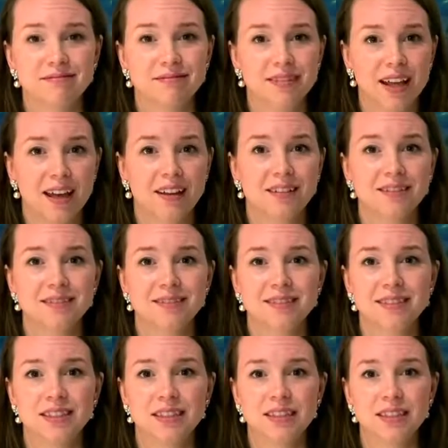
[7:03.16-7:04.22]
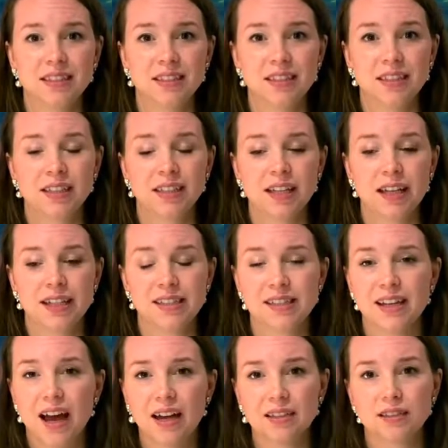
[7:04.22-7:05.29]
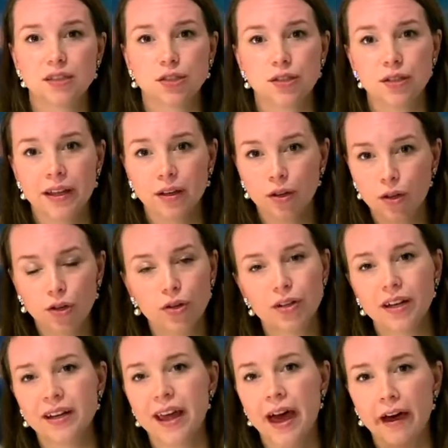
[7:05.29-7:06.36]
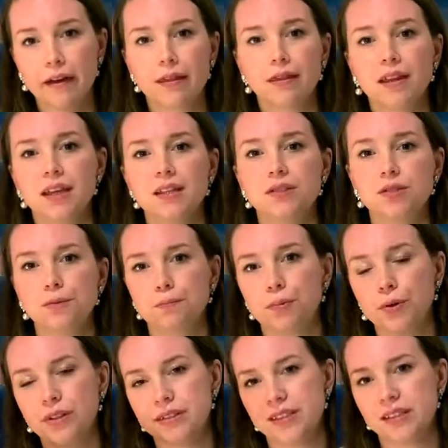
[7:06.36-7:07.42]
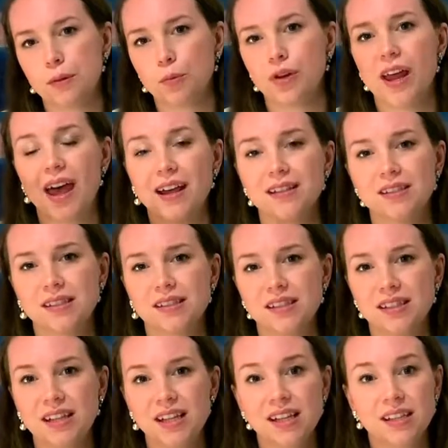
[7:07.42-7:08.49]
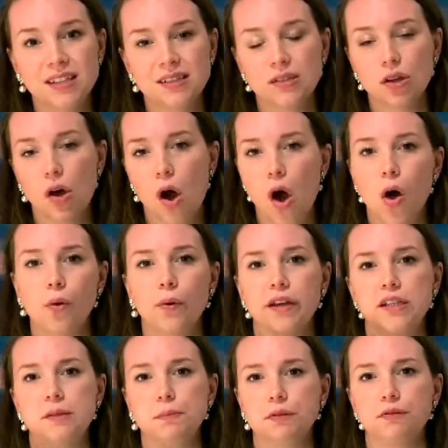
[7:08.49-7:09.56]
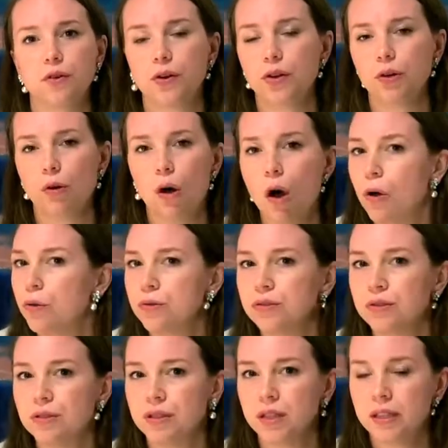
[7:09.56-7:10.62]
Yeah. It's not good and healthy to put someone else's needs always before your own.